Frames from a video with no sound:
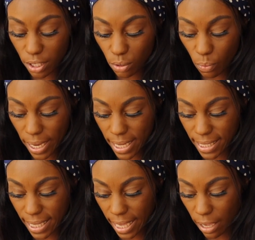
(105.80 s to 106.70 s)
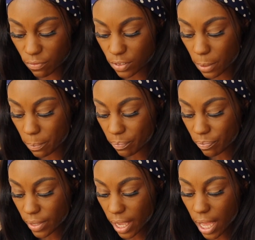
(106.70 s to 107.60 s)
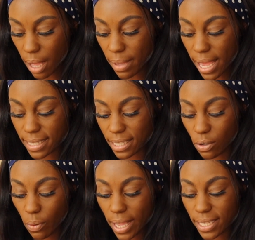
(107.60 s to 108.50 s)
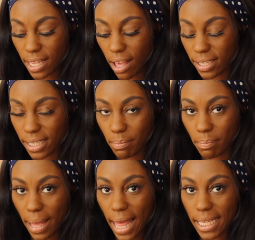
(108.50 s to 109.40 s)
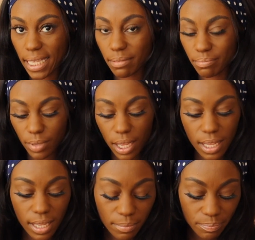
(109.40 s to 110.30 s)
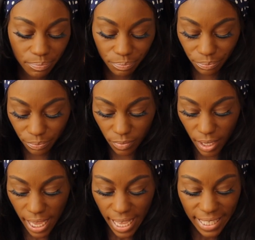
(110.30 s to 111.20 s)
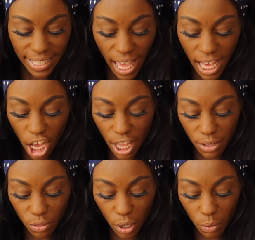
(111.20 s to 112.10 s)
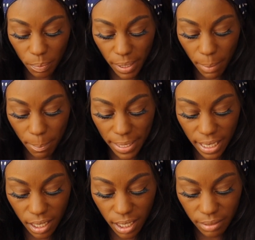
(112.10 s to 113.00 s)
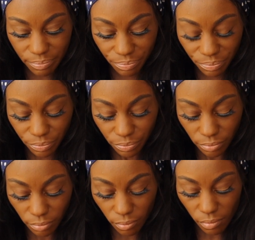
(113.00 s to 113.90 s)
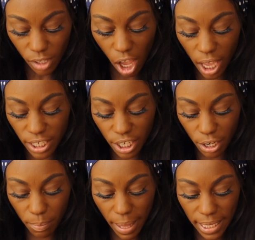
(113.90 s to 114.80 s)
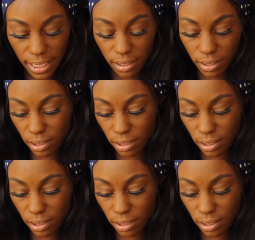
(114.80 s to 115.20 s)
this away as a gift um as it's quite a tiny palette um yeah i kind of thought it would be a bigger eyeshadow palette